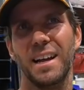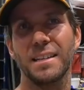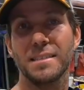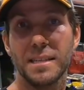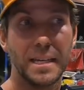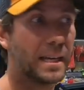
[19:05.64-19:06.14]
can't
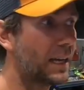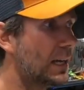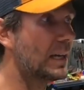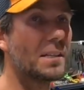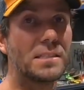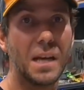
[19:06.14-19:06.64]
see.
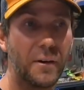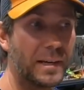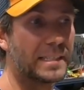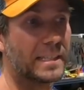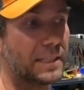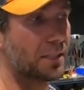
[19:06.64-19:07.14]
So
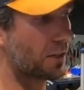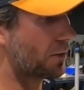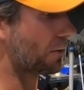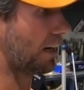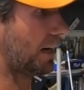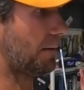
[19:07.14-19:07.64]
easy to do